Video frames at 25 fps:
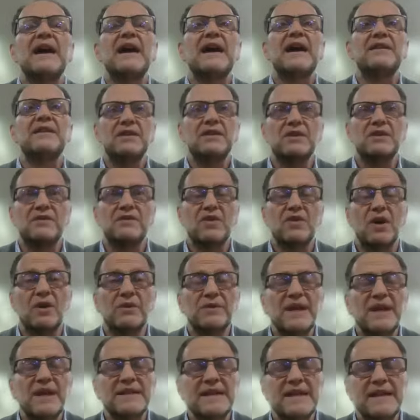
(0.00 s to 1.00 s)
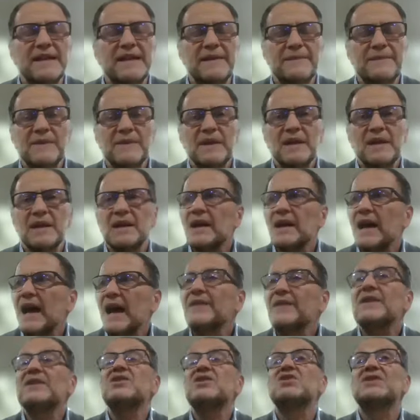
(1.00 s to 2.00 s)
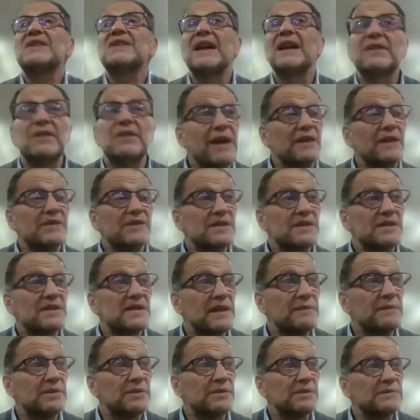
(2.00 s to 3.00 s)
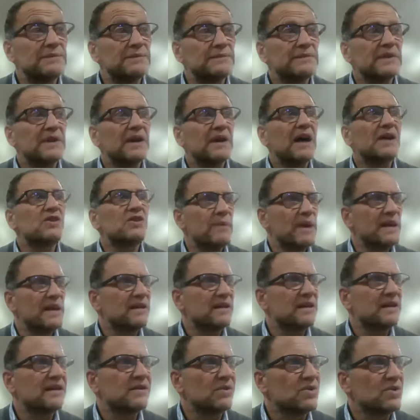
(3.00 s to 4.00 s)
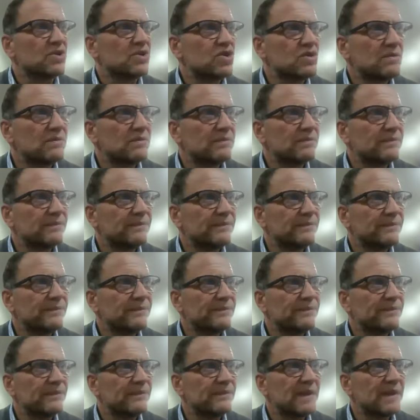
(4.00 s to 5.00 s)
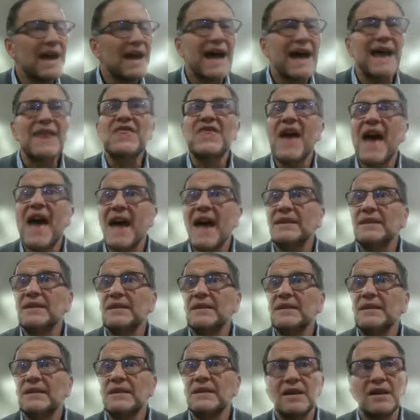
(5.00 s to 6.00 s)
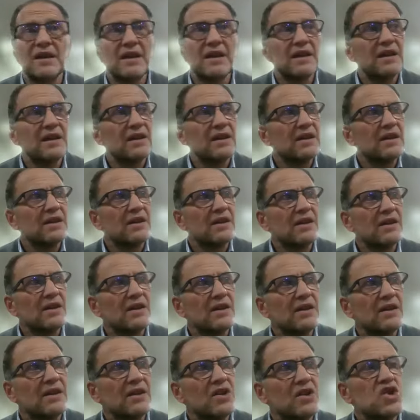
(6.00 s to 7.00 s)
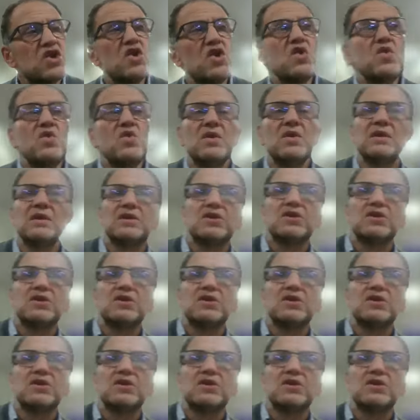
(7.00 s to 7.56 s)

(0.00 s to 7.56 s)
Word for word: uh, that you've got ready. And then you stand around the table and you make kiddush. And then you